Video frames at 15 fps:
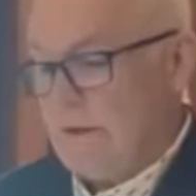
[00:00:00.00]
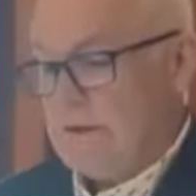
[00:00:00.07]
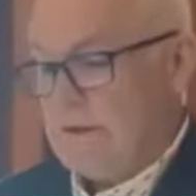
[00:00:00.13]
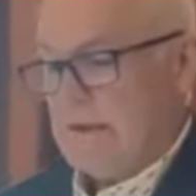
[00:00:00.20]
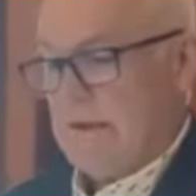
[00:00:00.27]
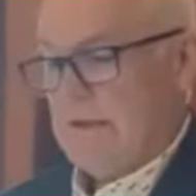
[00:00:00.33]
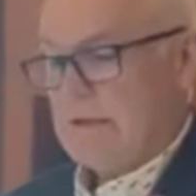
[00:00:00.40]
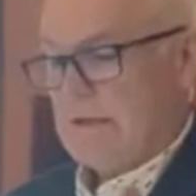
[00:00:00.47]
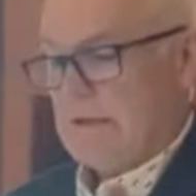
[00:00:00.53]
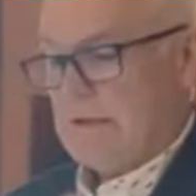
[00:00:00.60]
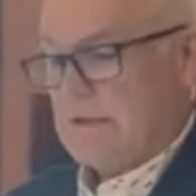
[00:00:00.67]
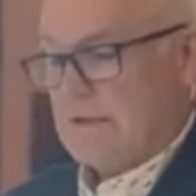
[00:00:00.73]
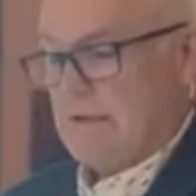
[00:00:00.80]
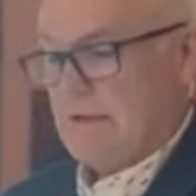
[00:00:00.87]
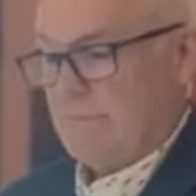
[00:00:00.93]
us is the
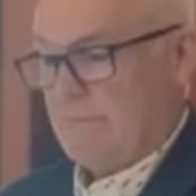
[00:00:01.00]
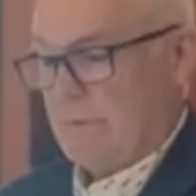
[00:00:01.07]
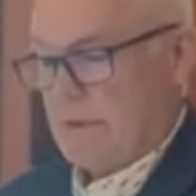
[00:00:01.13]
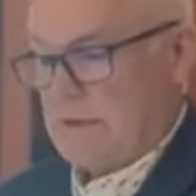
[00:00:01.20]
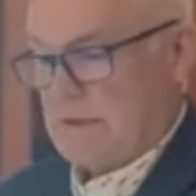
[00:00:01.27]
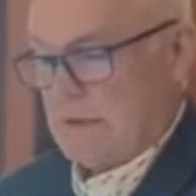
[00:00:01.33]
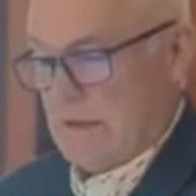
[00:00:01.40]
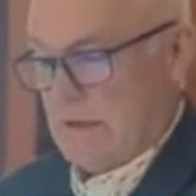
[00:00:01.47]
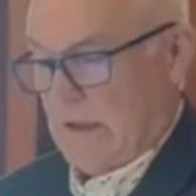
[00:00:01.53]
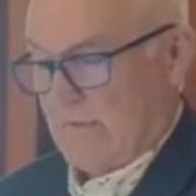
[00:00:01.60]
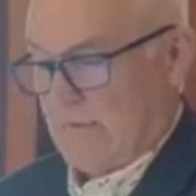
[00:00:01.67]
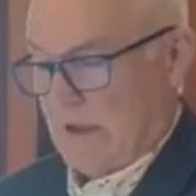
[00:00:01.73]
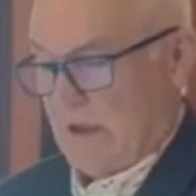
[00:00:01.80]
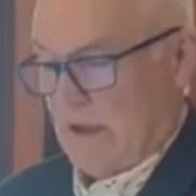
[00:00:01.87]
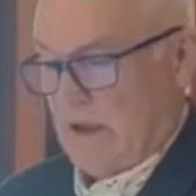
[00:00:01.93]
simplicity
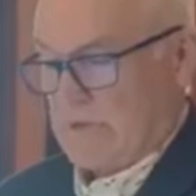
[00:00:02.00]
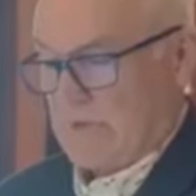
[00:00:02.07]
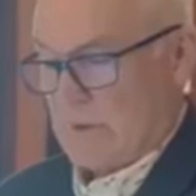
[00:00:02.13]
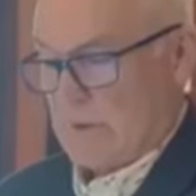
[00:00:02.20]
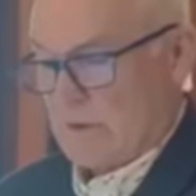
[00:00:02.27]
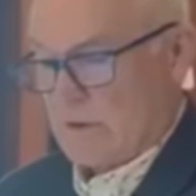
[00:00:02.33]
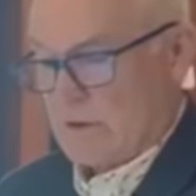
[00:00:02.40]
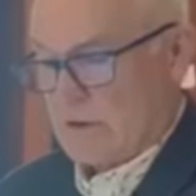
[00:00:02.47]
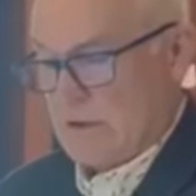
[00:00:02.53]
of the gospel.